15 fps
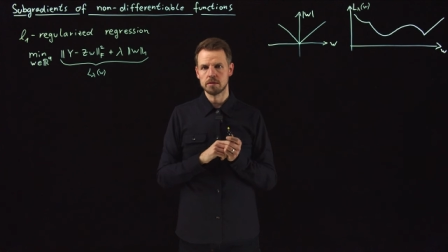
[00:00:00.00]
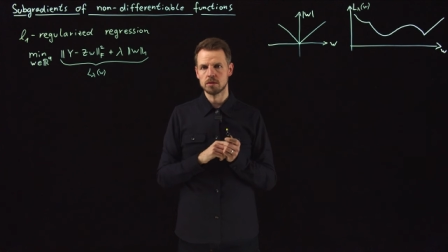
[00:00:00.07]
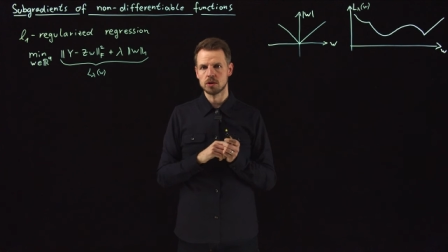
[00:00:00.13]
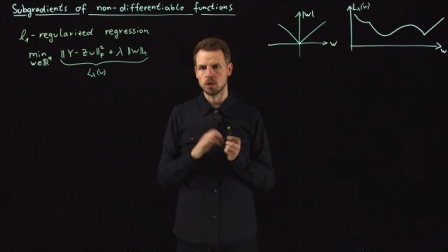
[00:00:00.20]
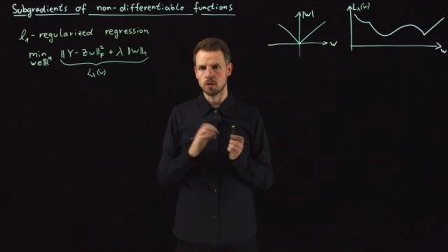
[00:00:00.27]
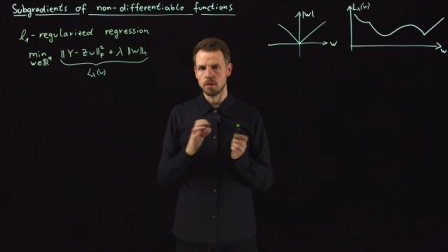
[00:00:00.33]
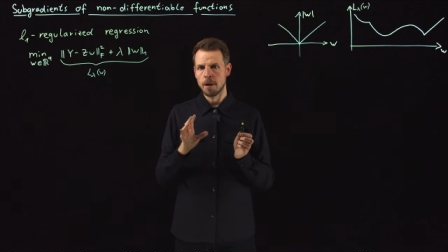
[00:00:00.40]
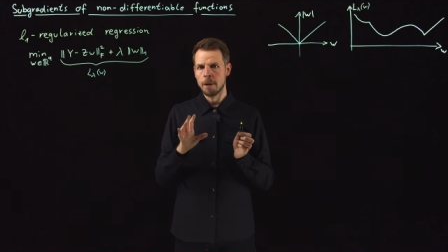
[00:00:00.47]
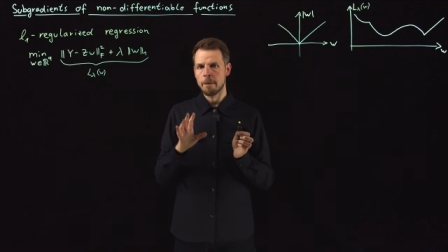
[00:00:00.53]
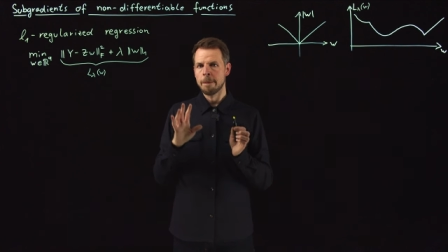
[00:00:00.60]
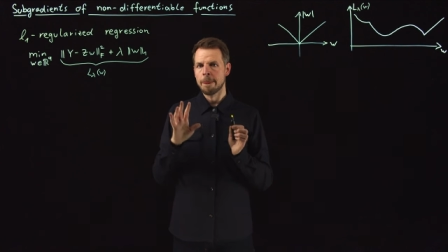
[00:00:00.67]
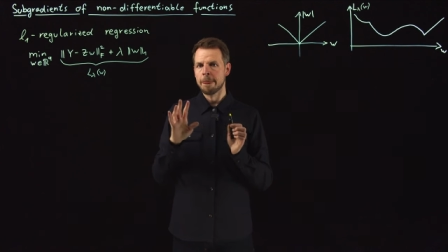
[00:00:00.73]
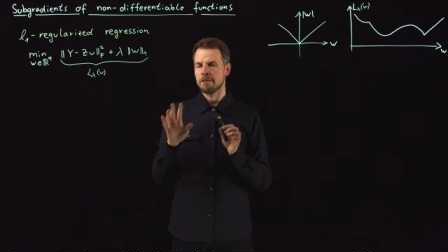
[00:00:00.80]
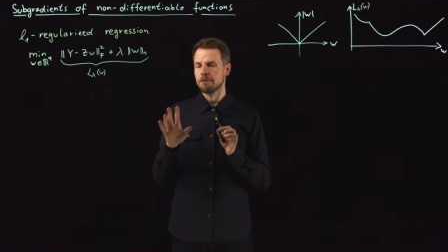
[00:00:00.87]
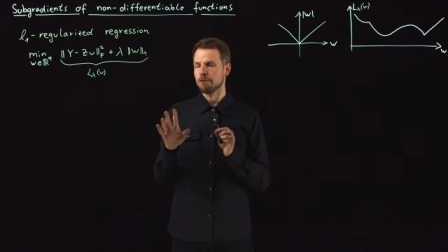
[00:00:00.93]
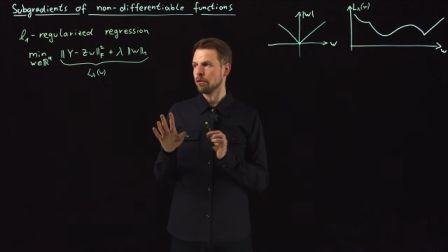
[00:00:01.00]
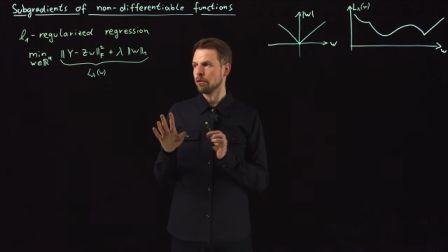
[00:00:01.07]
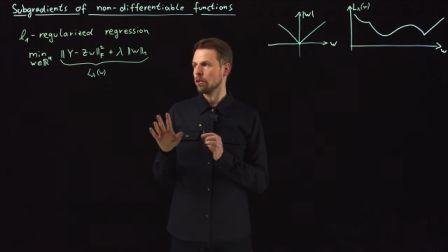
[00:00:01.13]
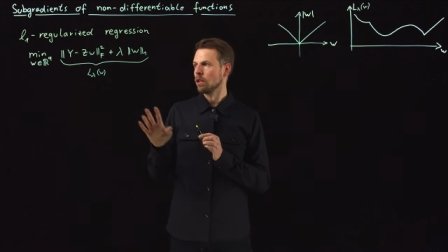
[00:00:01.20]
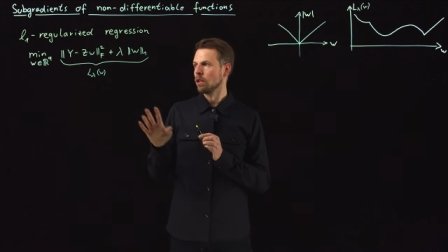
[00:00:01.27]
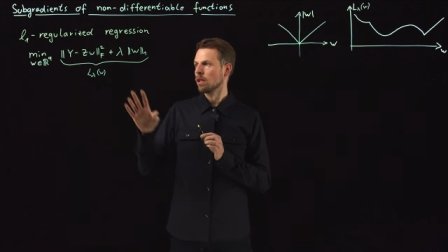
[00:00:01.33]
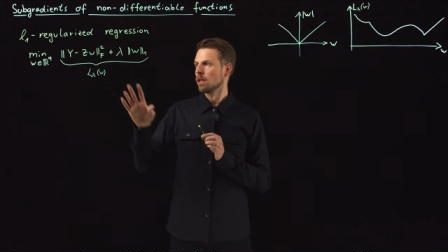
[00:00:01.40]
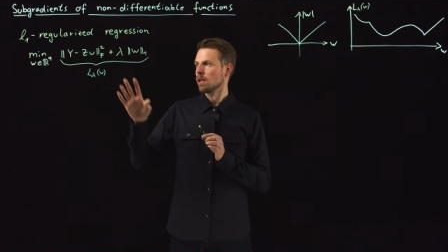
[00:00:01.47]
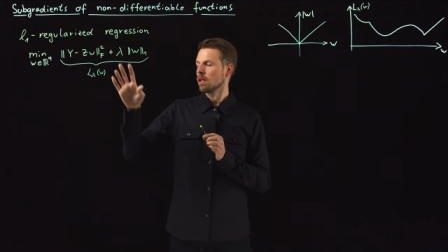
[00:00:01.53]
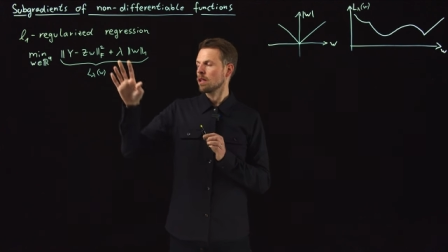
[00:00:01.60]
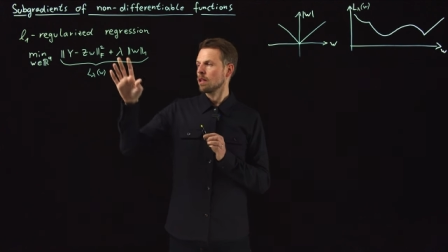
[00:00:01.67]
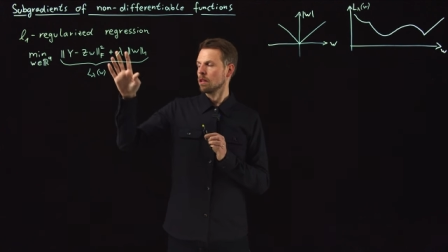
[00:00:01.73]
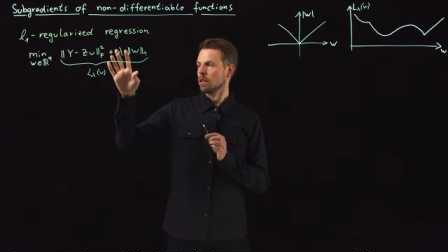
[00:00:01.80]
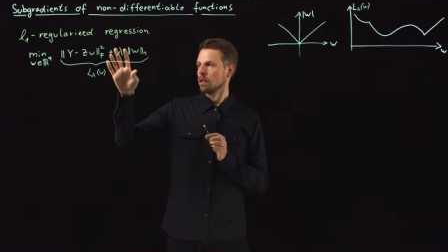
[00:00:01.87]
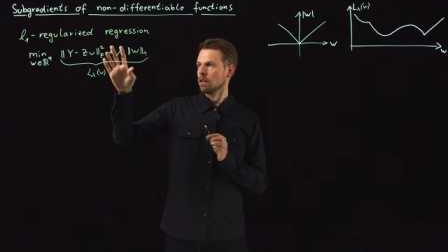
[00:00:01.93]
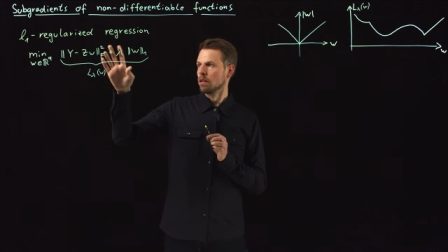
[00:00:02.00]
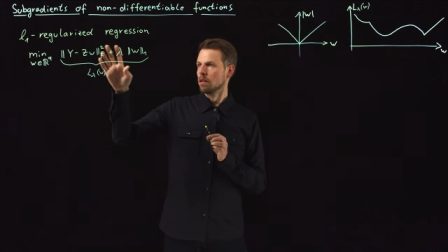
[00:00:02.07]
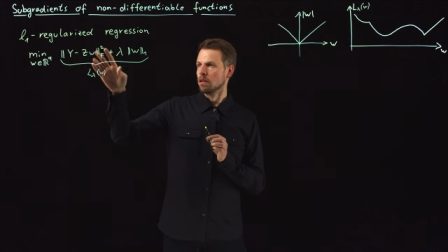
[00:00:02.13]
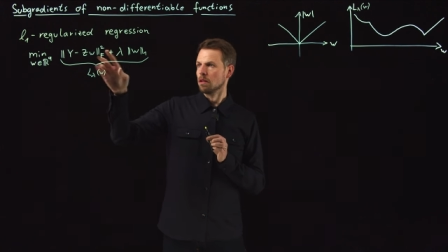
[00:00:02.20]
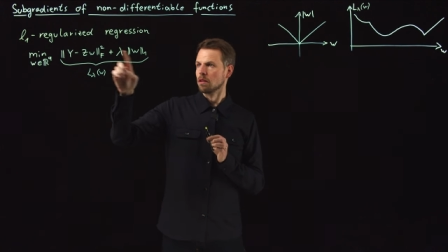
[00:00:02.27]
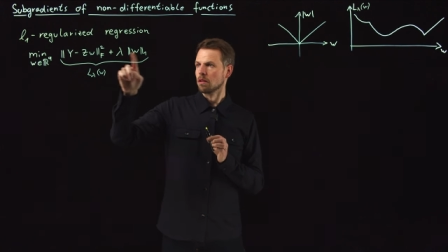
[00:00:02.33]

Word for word: So for the